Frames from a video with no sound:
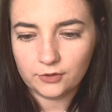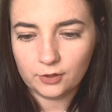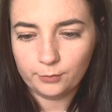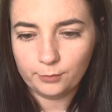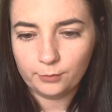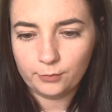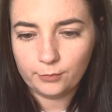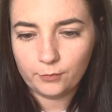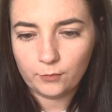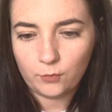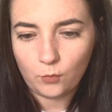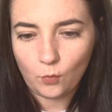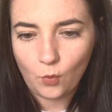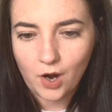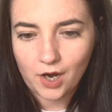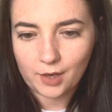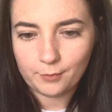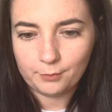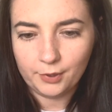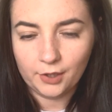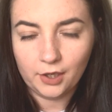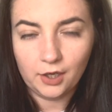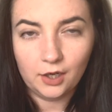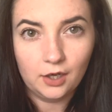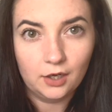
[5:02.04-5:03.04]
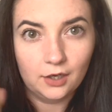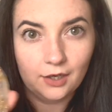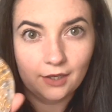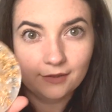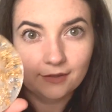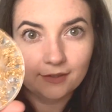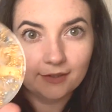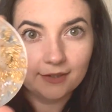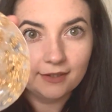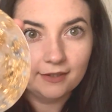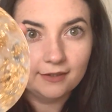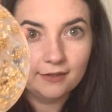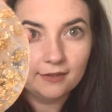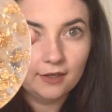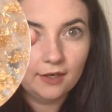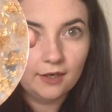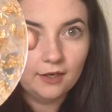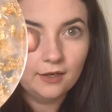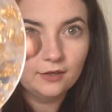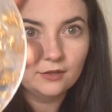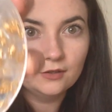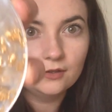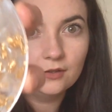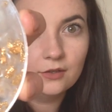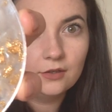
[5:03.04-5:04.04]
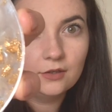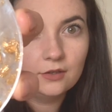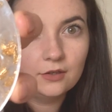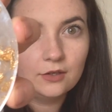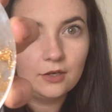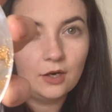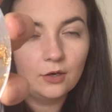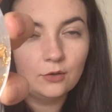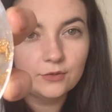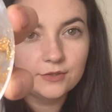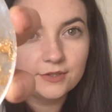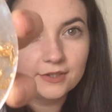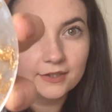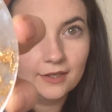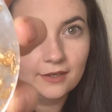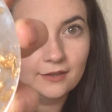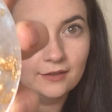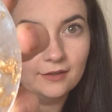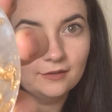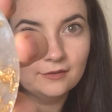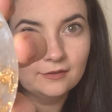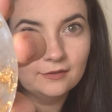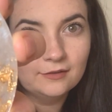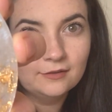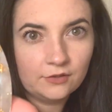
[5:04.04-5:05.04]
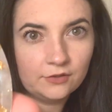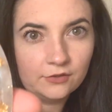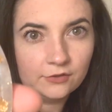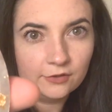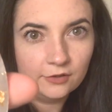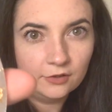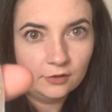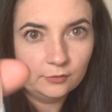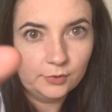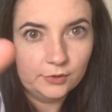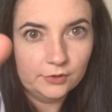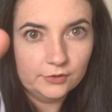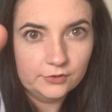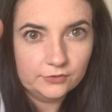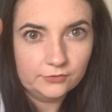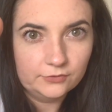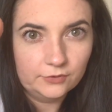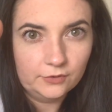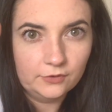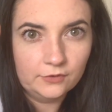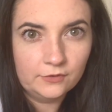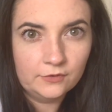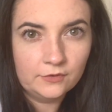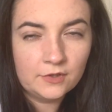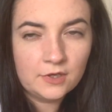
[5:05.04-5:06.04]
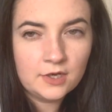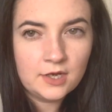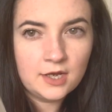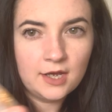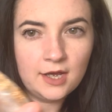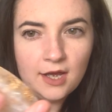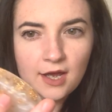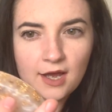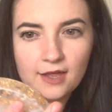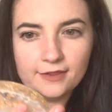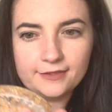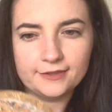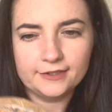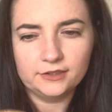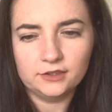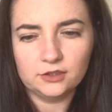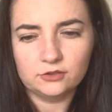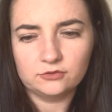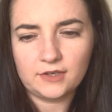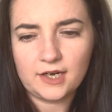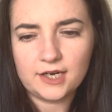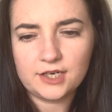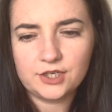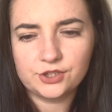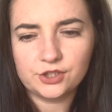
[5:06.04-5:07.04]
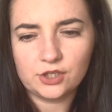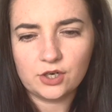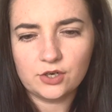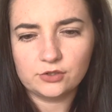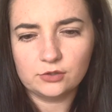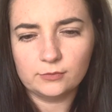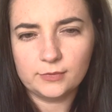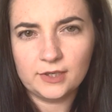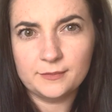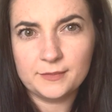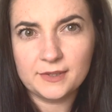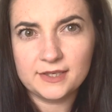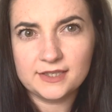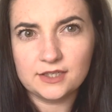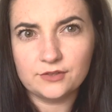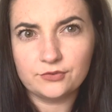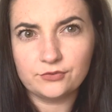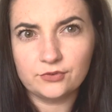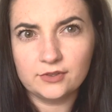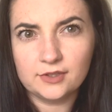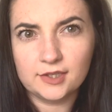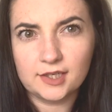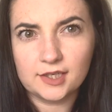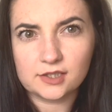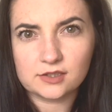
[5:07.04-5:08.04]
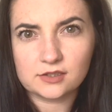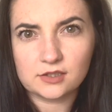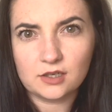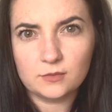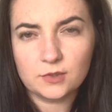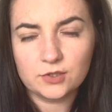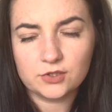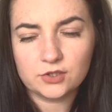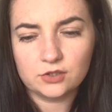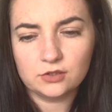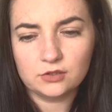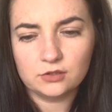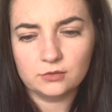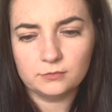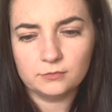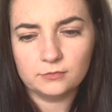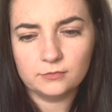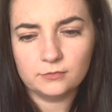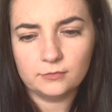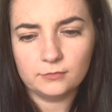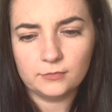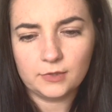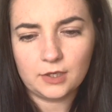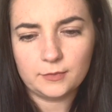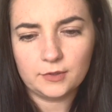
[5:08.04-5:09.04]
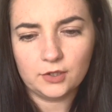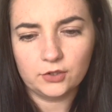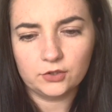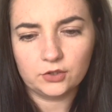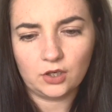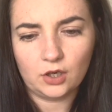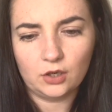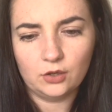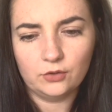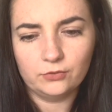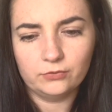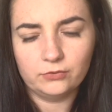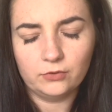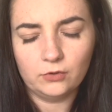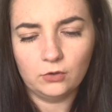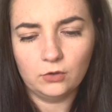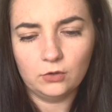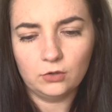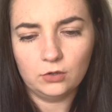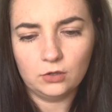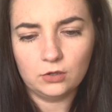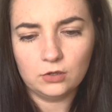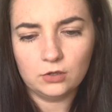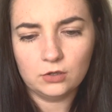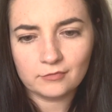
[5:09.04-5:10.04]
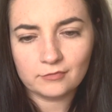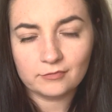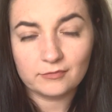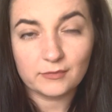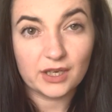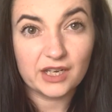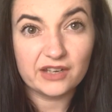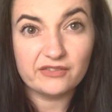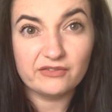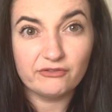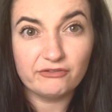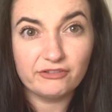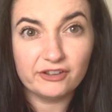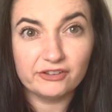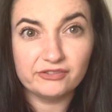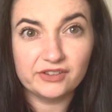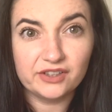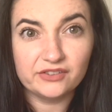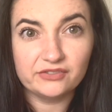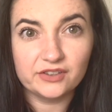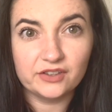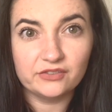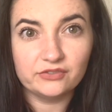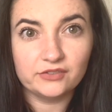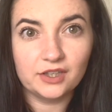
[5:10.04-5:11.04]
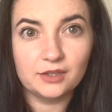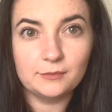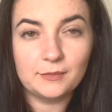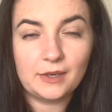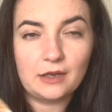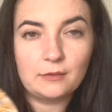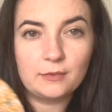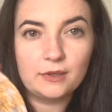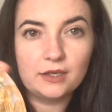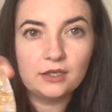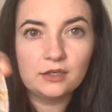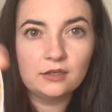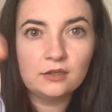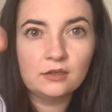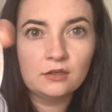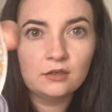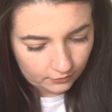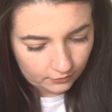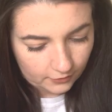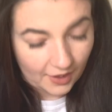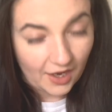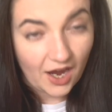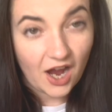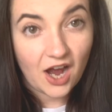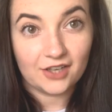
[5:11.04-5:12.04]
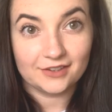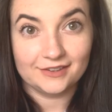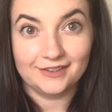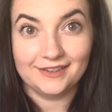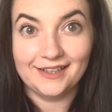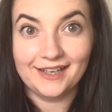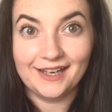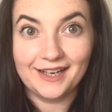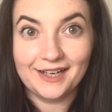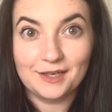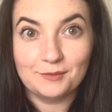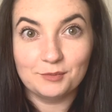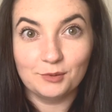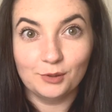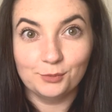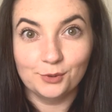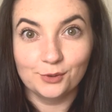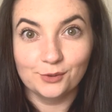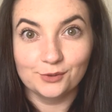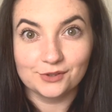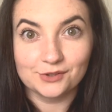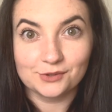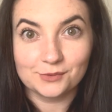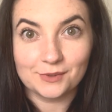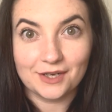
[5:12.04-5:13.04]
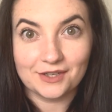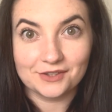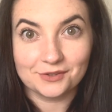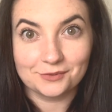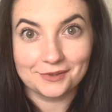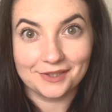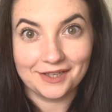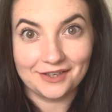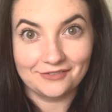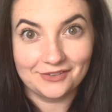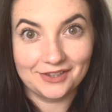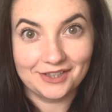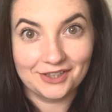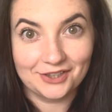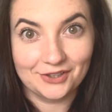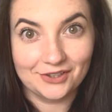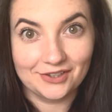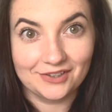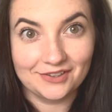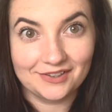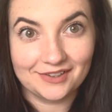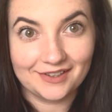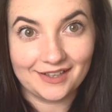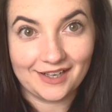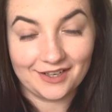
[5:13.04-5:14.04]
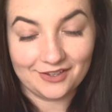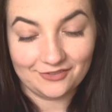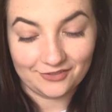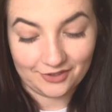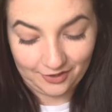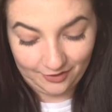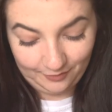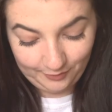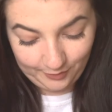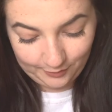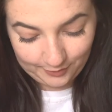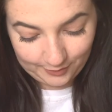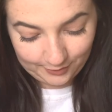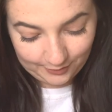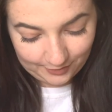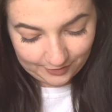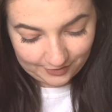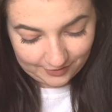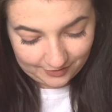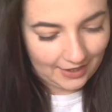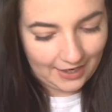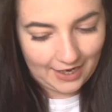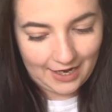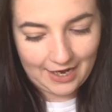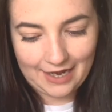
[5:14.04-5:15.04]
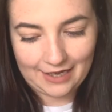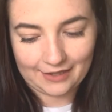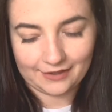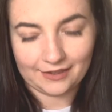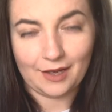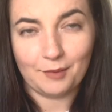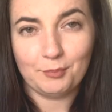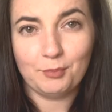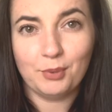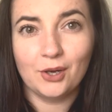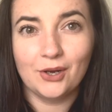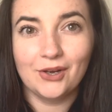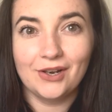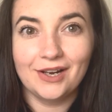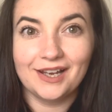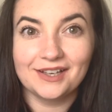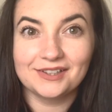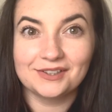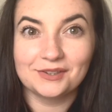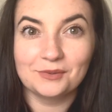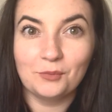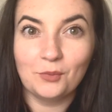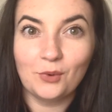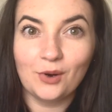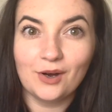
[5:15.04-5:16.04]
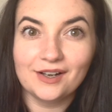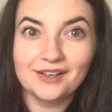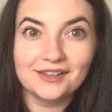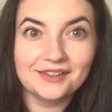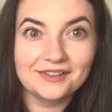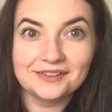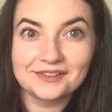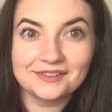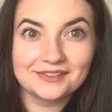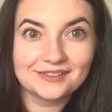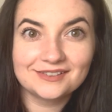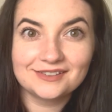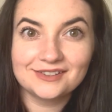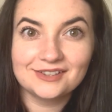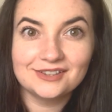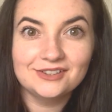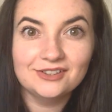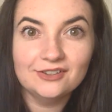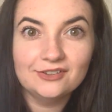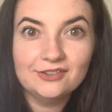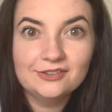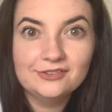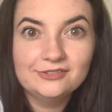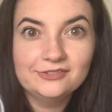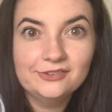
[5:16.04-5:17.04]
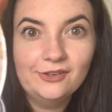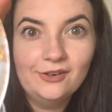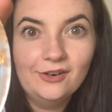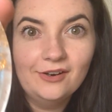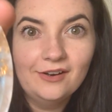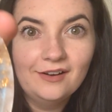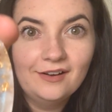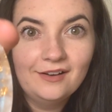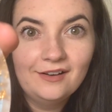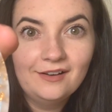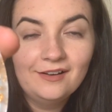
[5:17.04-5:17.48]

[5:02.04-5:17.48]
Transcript: the white pearl and the gold together, so beautiful. I think the ratios will be a bit different next time I do them. Maybe I'd go for even 50-50 maybe. Hardly any bubbles as well, so we're getting really good at getting rid of the bubbles. And that pearlescent white is to die for.